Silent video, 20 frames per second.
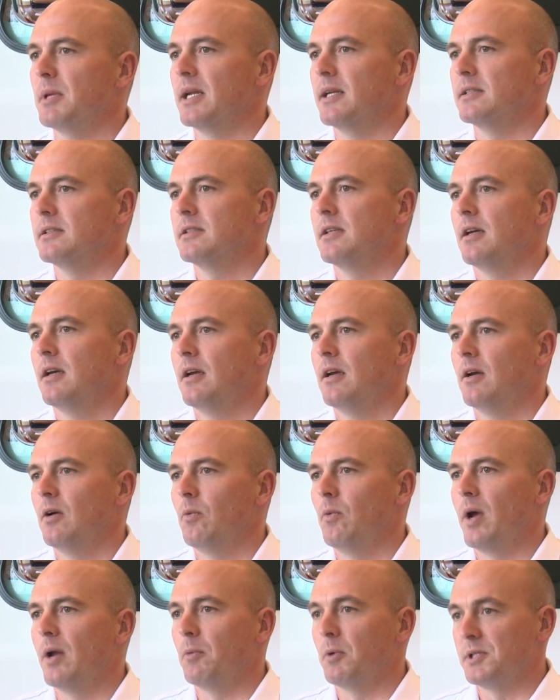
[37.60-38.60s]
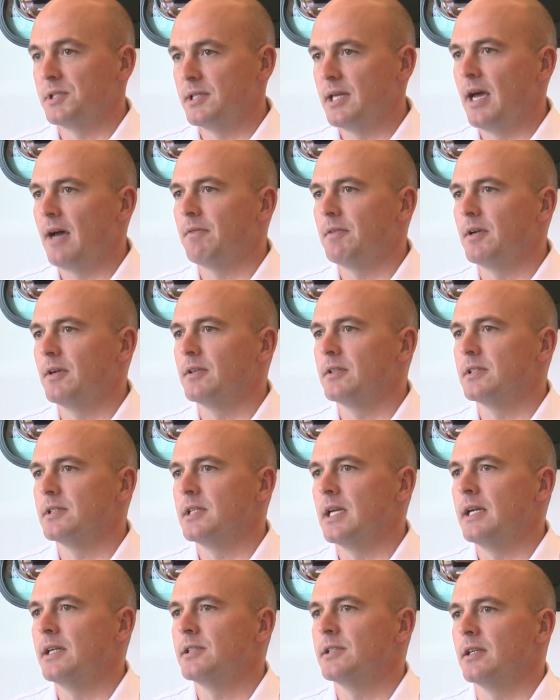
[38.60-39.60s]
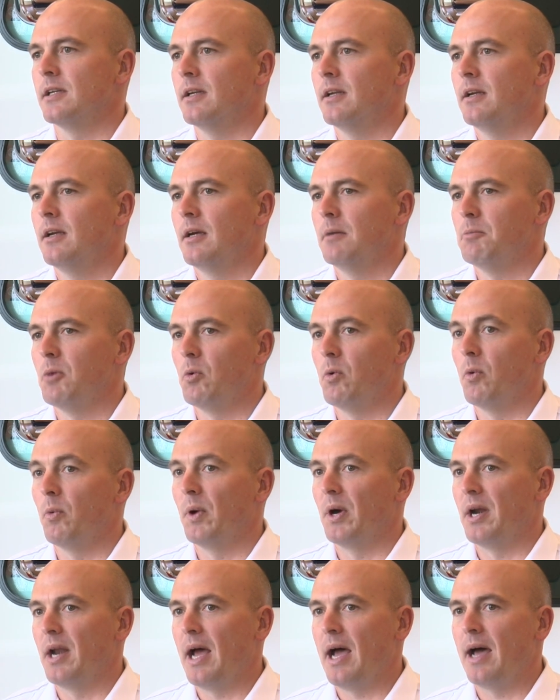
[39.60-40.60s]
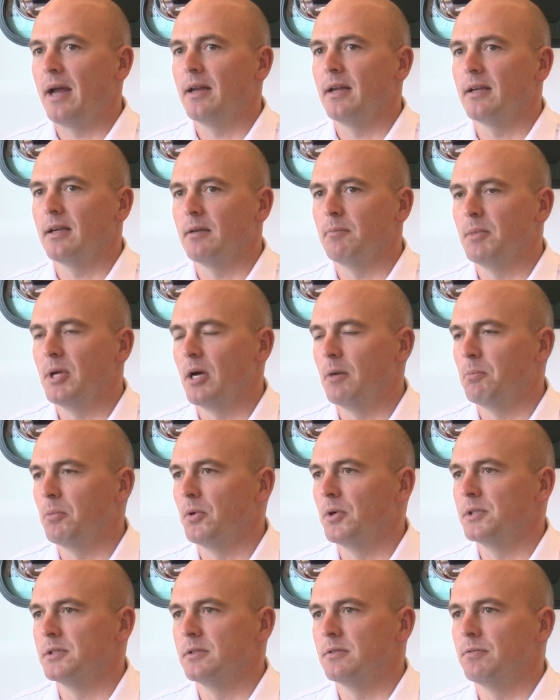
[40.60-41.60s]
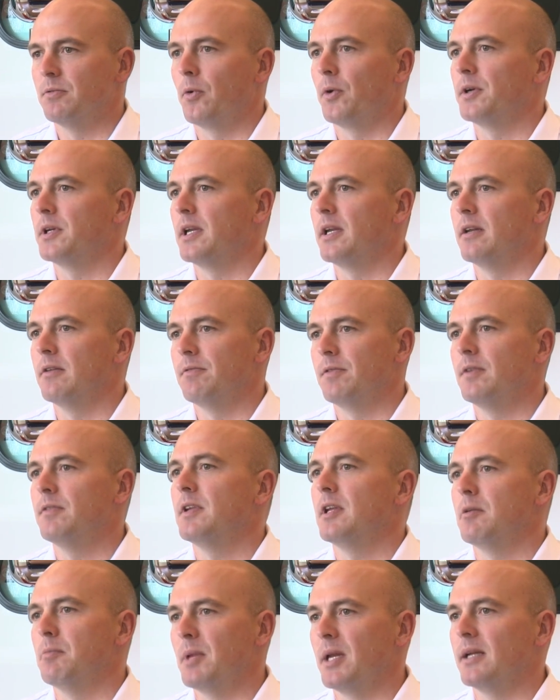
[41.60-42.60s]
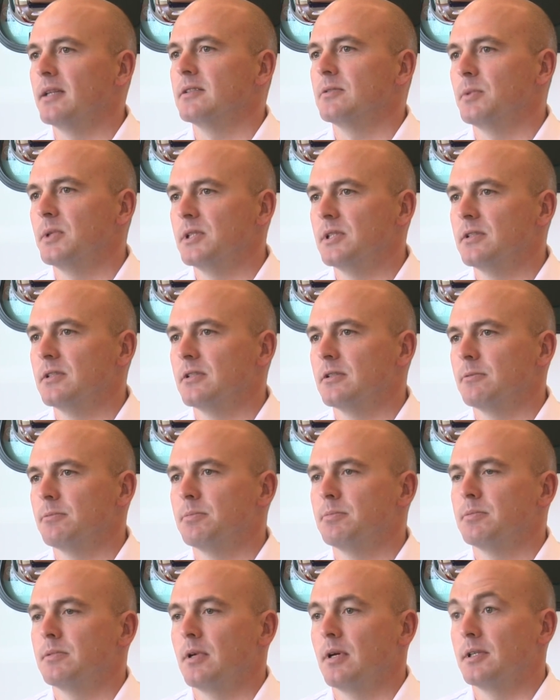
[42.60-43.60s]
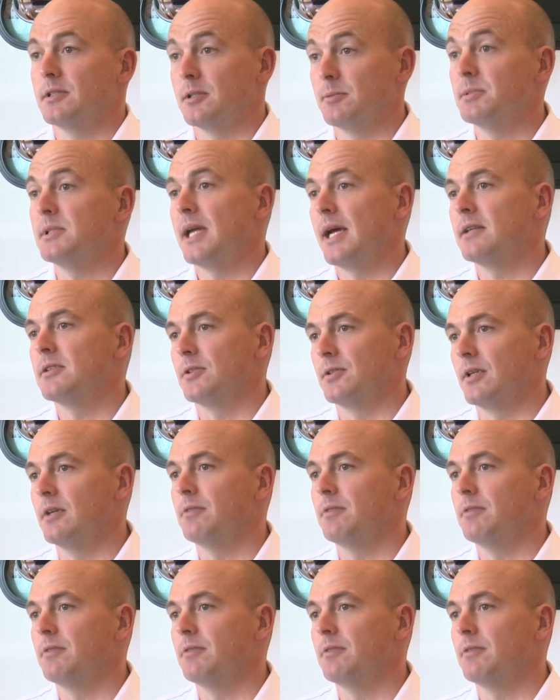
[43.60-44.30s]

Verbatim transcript: minutes when we're staffed here at the station, but when we're not, it can be upwards of 14 to 15 minutes minutes, which is a, a substantial